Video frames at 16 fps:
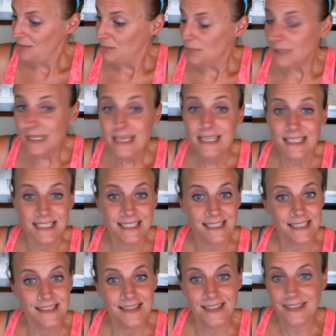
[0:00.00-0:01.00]
Please,
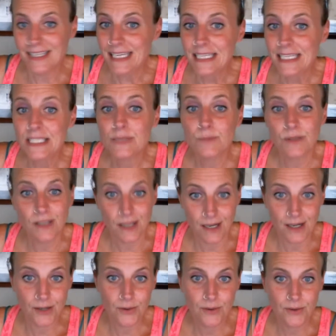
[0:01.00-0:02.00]
the link is
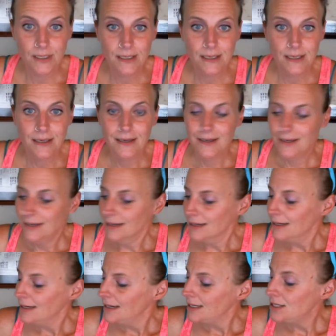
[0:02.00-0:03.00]
below.
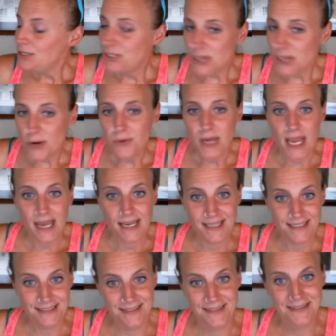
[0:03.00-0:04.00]

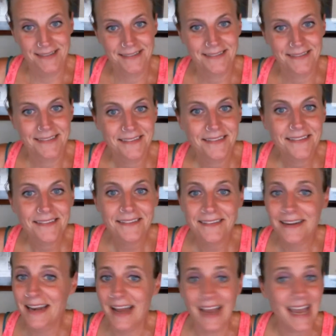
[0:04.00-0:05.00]
Donate.
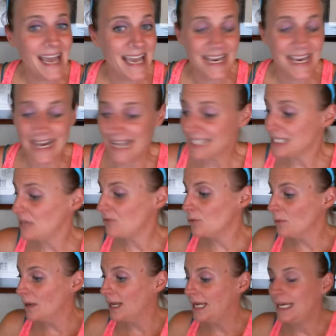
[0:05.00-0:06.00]
And I hate asking for
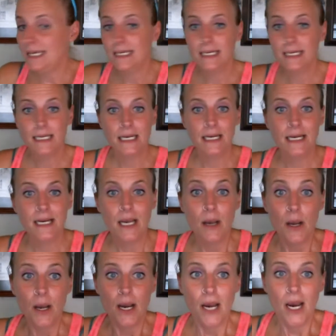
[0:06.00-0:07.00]
money.
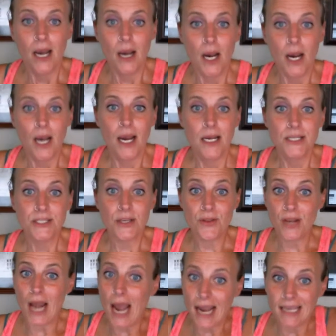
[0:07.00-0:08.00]
So
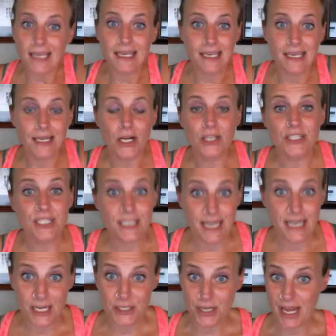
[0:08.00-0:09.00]
that I can get on
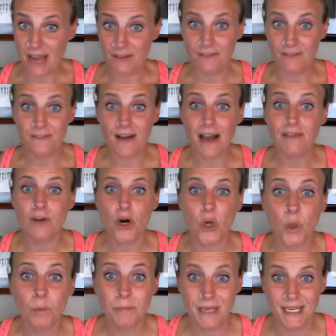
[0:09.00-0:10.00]
stage and have 5
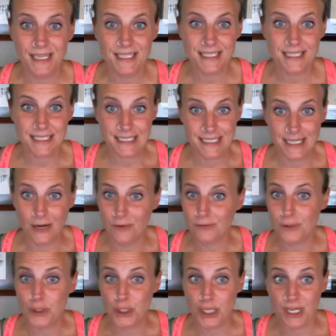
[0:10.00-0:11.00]
whole minutes to tell
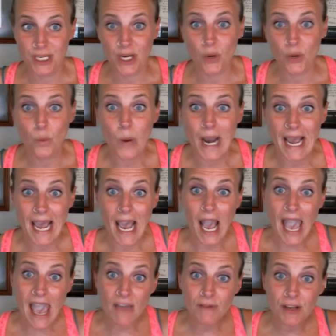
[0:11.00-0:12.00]
Virginia why
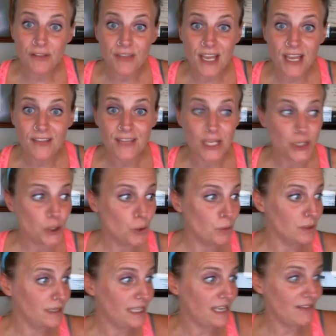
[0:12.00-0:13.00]
everything that you
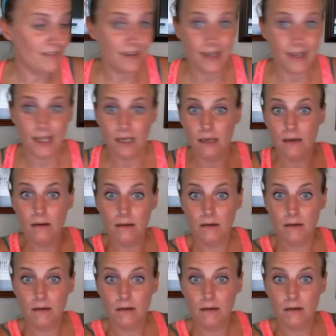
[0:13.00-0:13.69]
believe in.